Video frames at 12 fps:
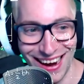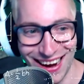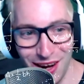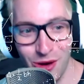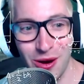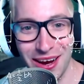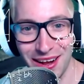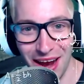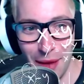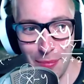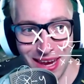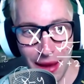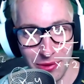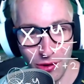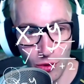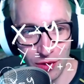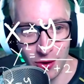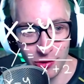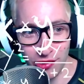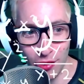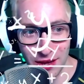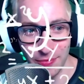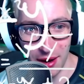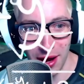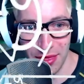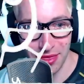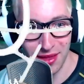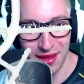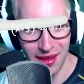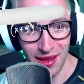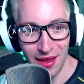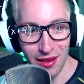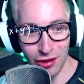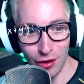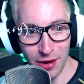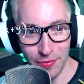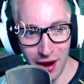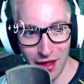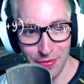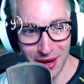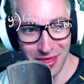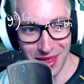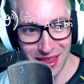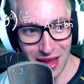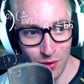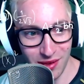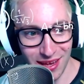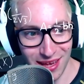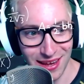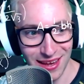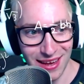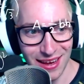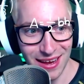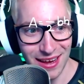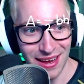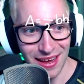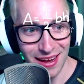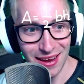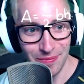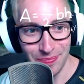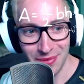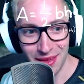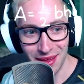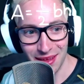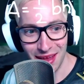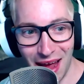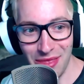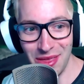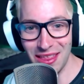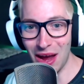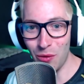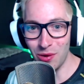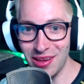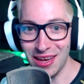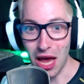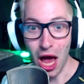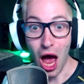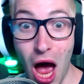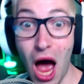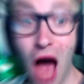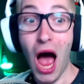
Look at it. I mean, I'm so confused. So much math. So much math, but I think that was it. I think that was it.